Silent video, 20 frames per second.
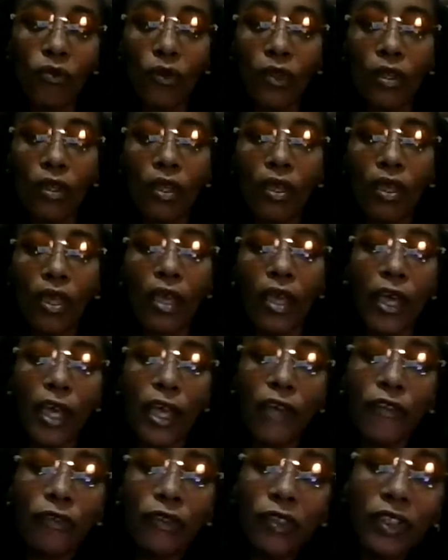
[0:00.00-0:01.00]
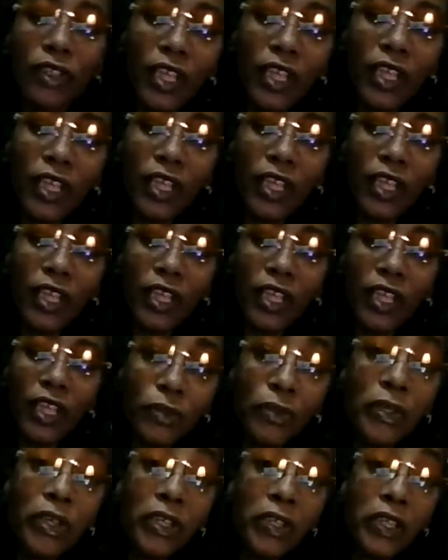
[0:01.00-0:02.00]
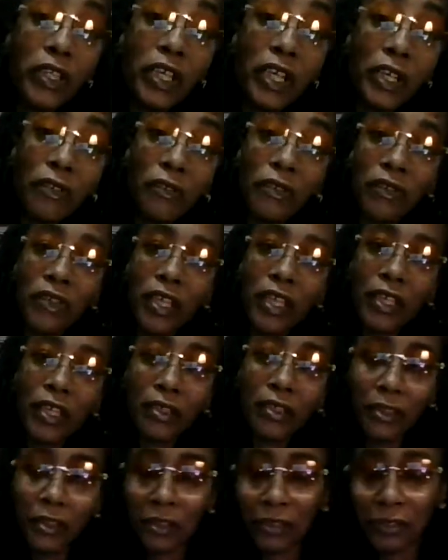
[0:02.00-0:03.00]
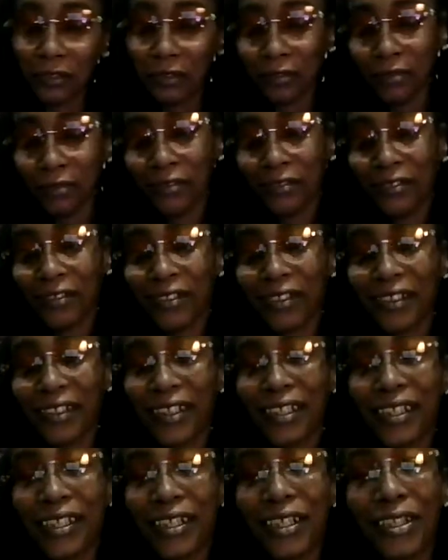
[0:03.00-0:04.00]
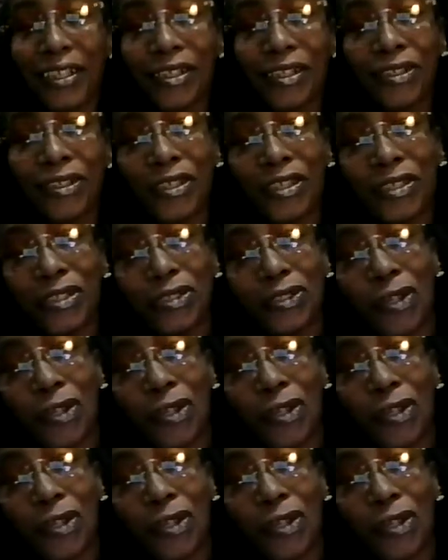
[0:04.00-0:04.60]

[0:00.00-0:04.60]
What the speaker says: After that, quickly after that, this card